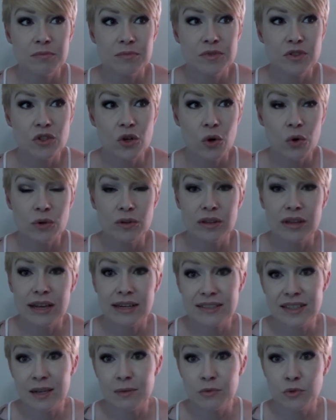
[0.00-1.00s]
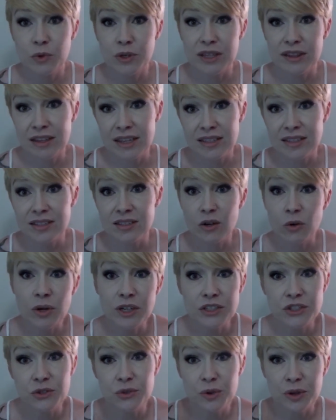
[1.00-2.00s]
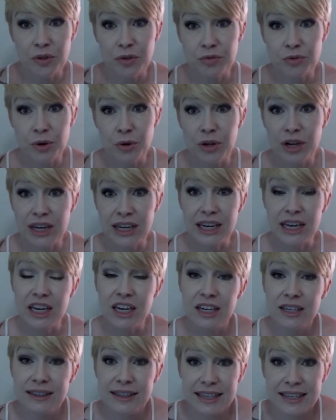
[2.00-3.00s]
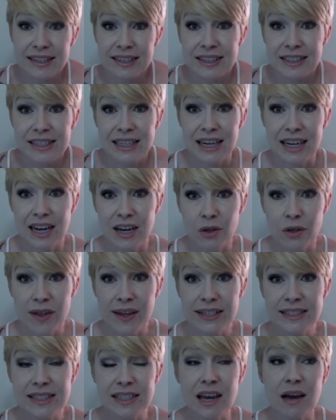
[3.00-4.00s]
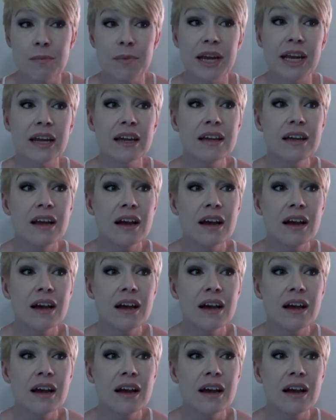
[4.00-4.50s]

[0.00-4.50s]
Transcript: So a lot of times when he thinks he's going to, he'll throw it in here, and then I know that's coming.